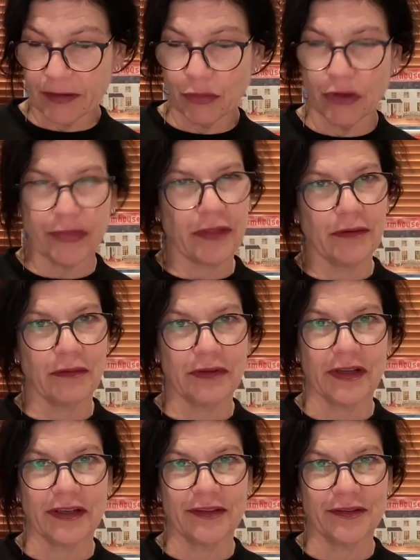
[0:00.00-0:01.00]
what
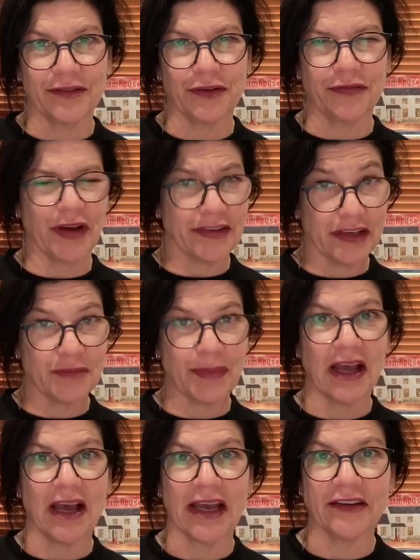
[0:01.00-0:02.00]
the sort of ideas
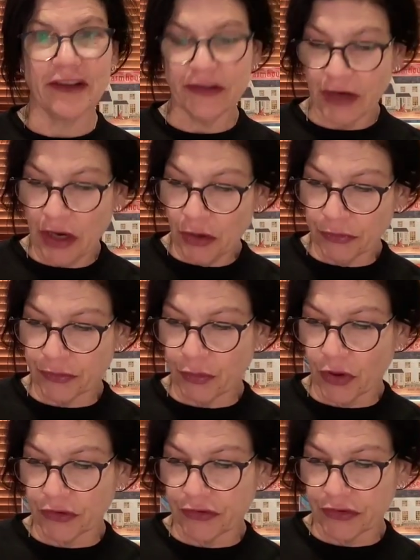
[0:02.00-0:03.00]
behind it was
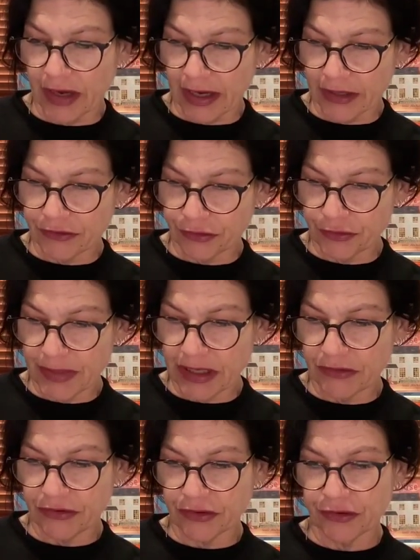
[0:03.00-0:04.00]
what drew
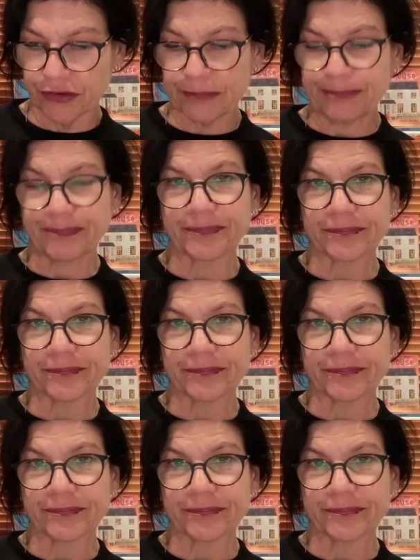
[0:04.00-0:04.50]
me to